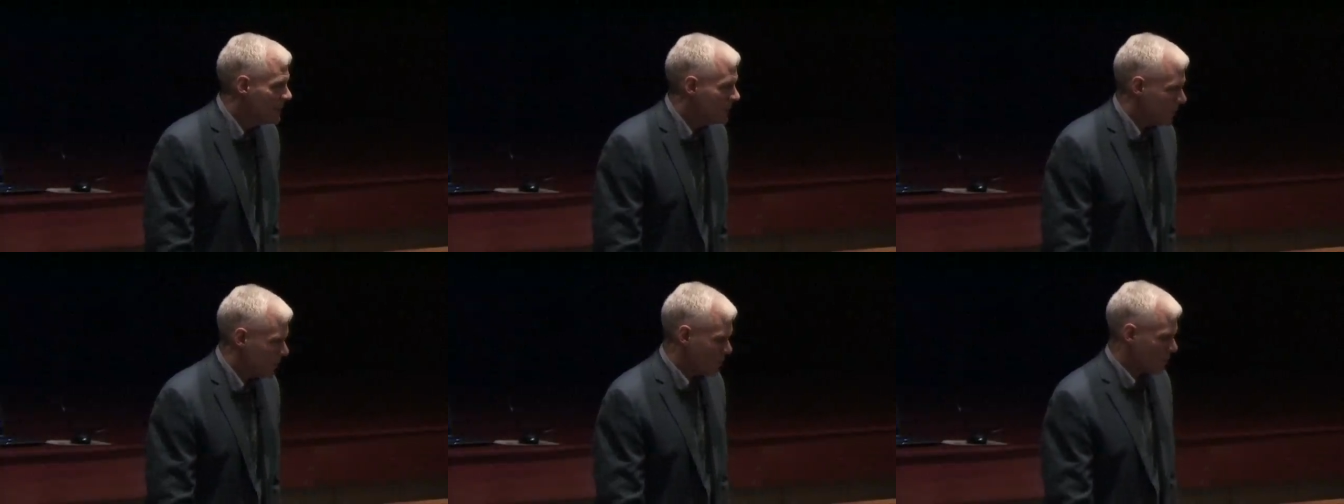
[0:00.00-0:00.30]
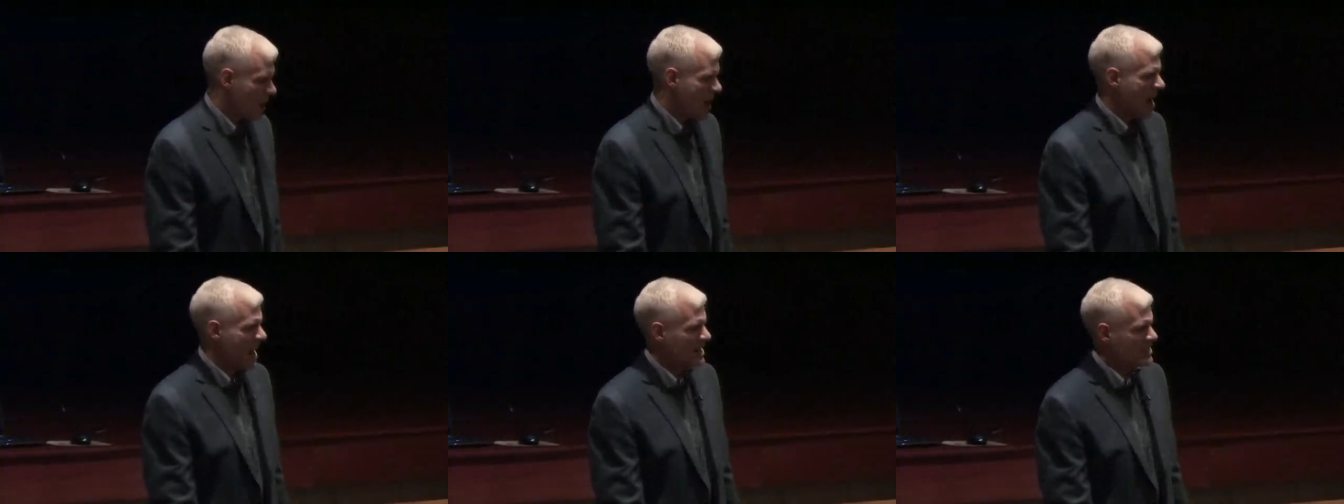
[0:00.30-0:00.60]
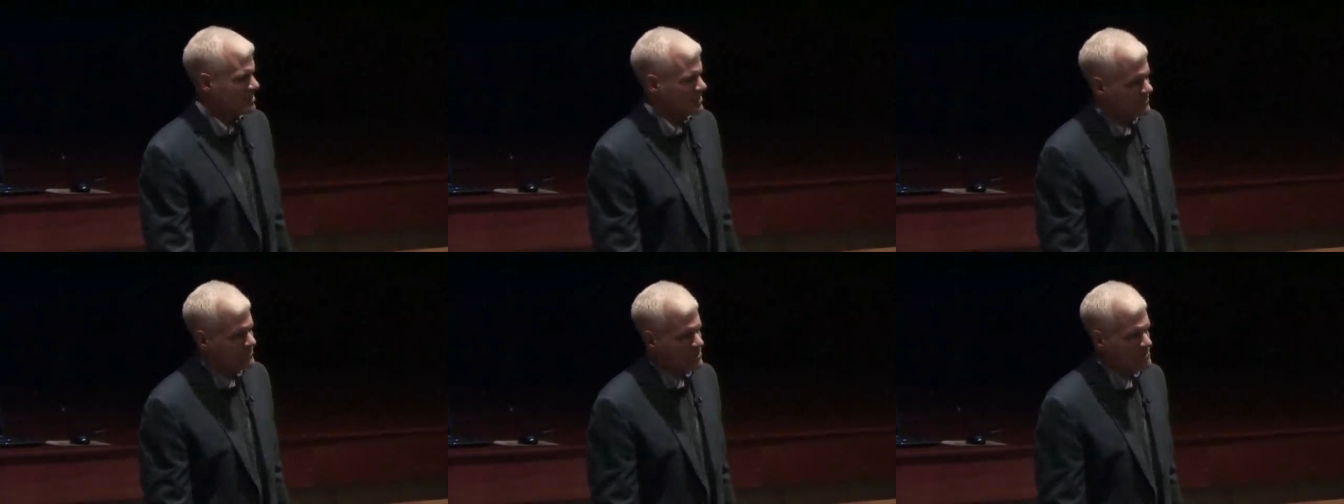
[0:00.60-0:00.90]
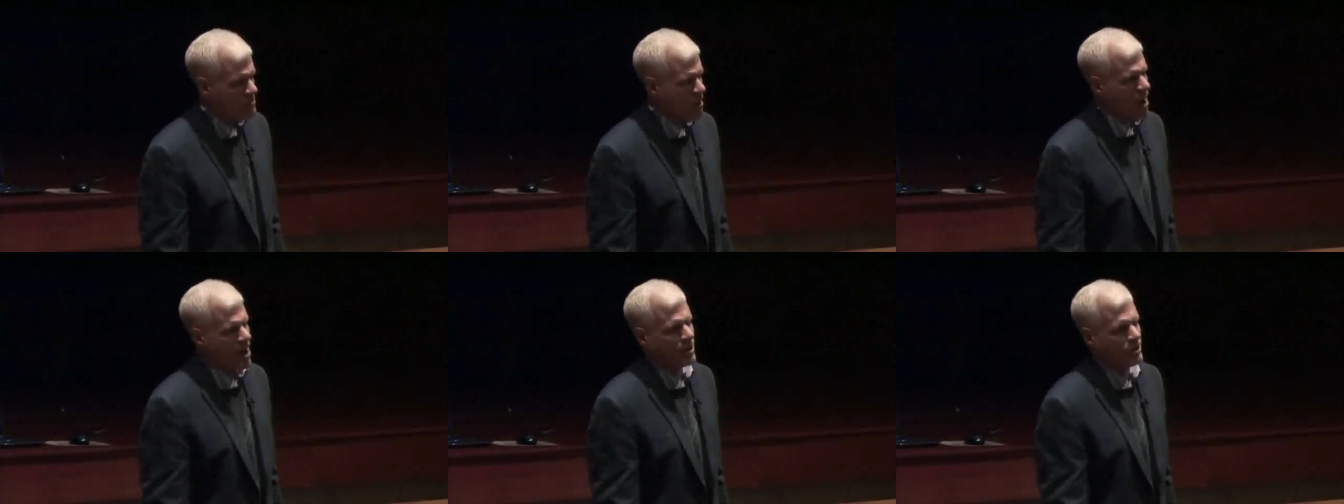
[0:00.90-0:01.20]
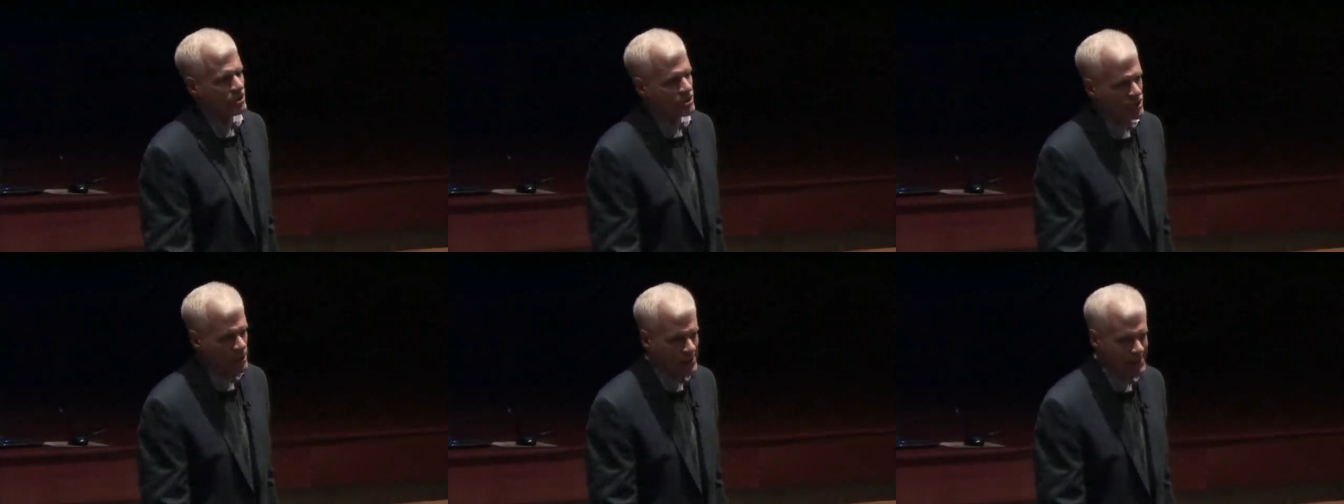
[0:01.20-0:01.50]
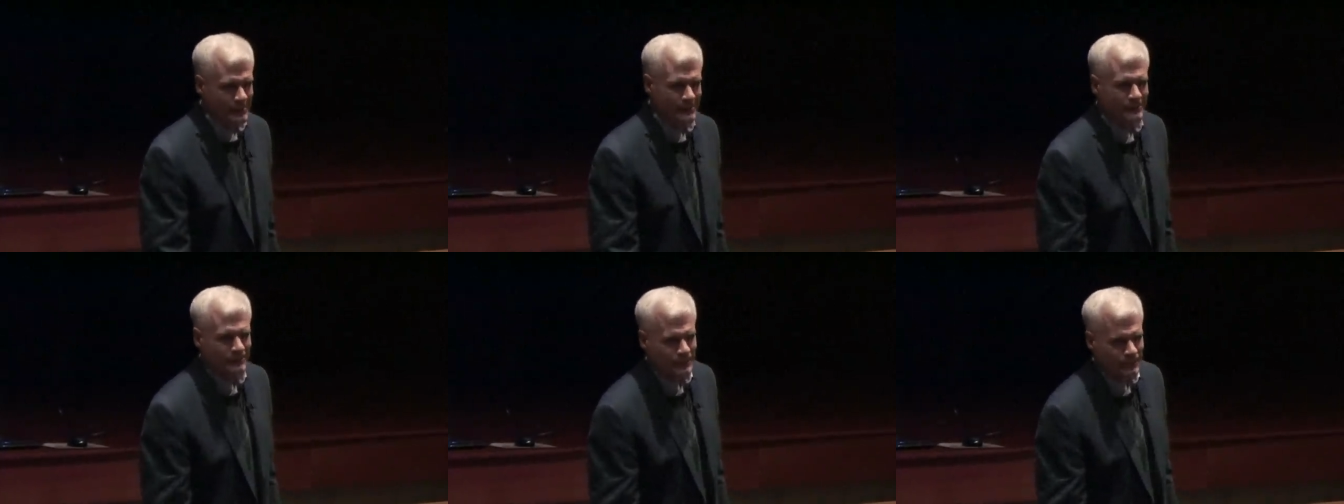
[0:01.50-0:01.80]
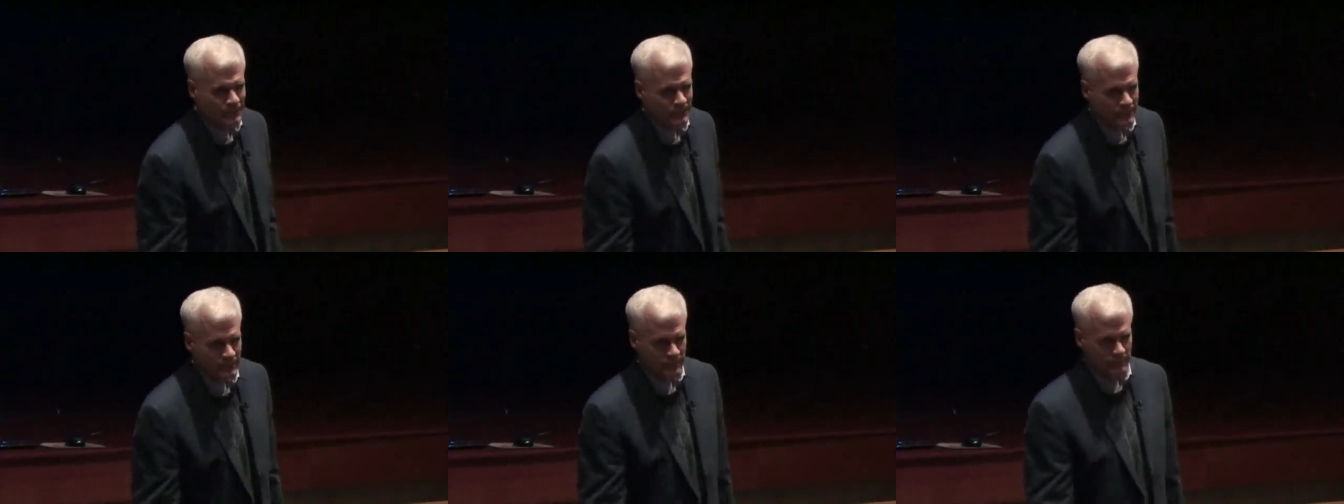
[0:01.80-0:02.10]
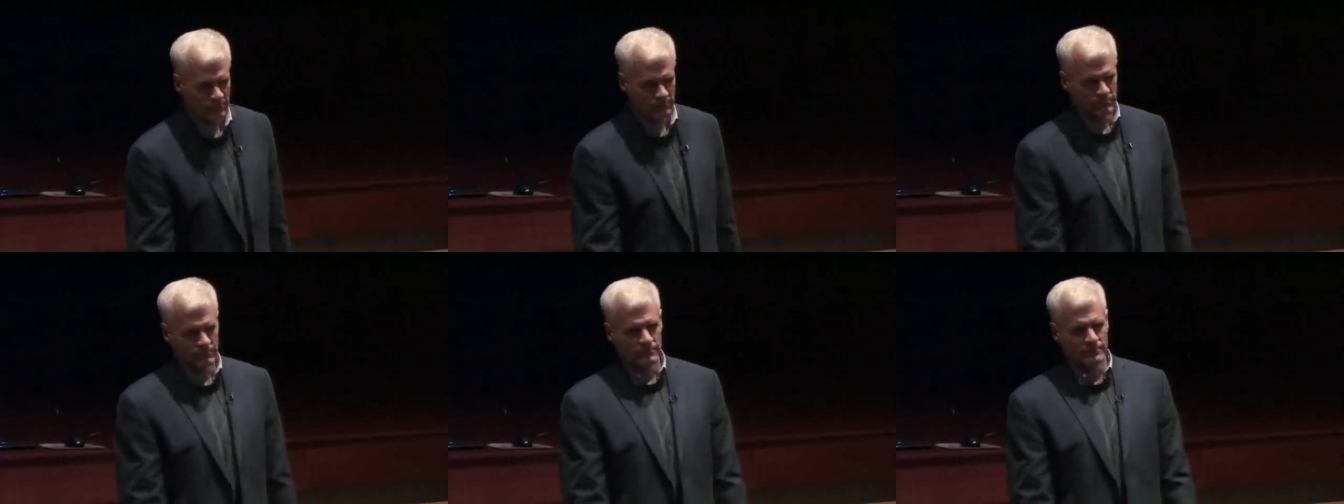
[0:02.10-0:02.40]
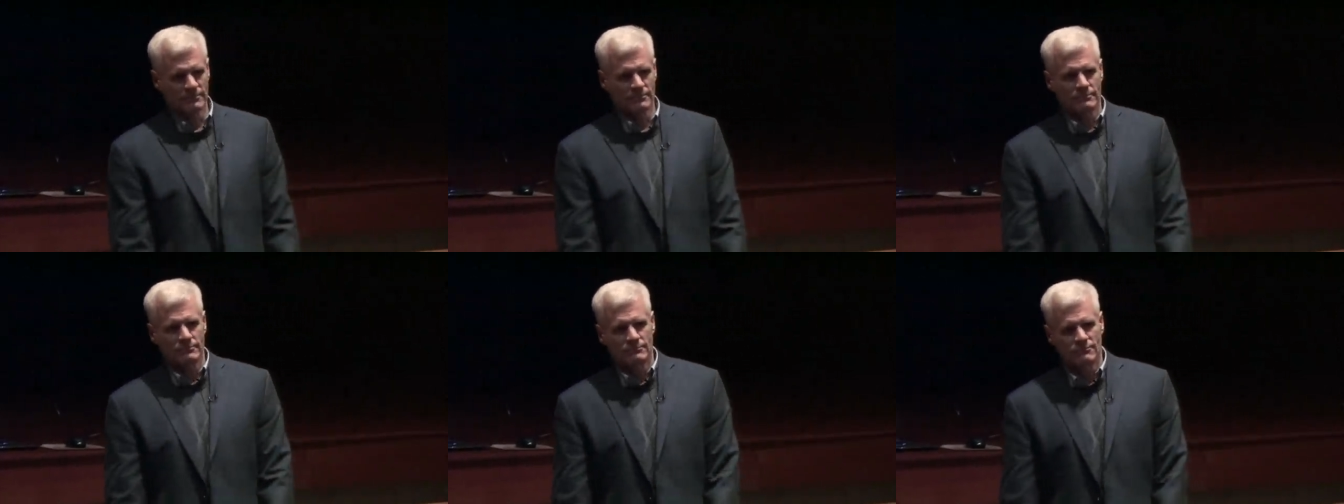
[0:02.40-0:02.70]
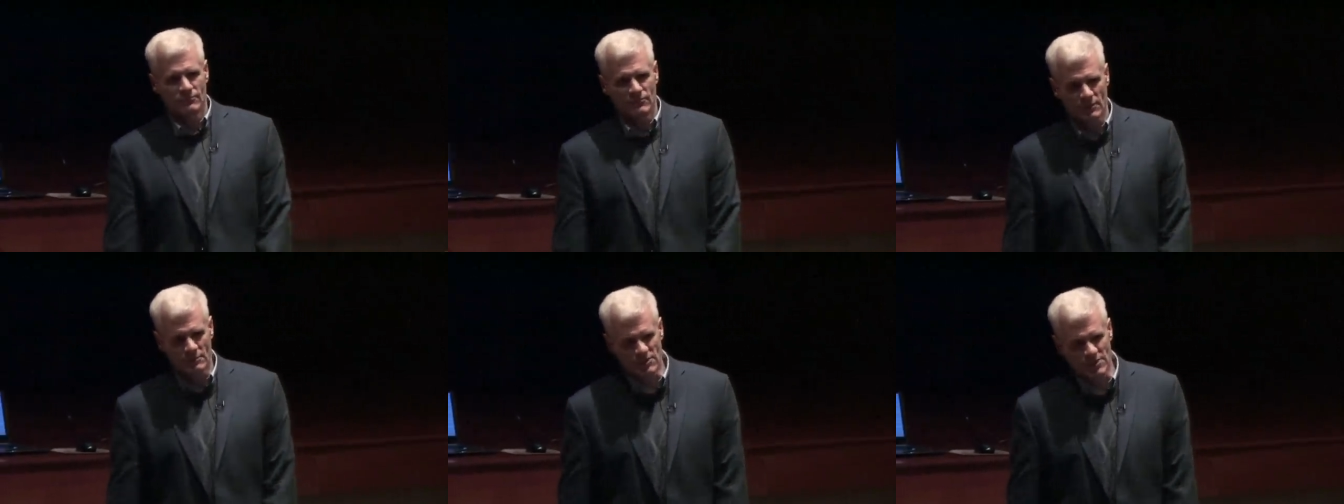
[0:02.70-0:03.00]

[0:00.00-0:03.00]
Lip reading: The rise of democracy. From